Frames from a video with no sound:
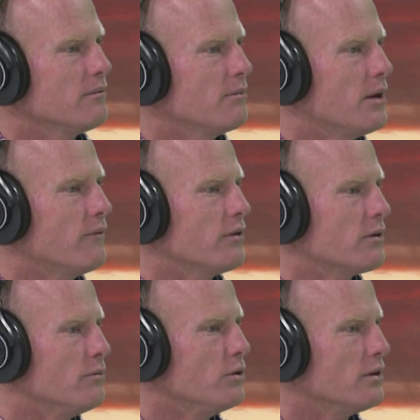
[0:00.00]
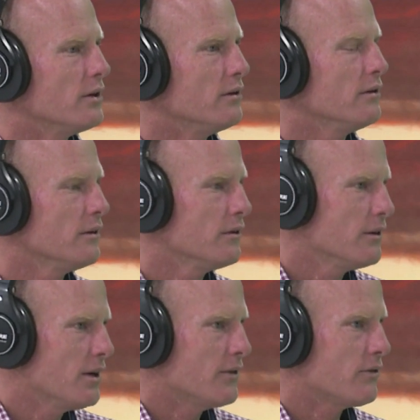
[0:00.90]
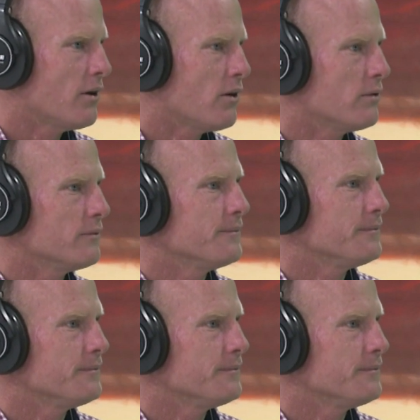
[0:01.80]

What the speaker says: benefit the community as a whole.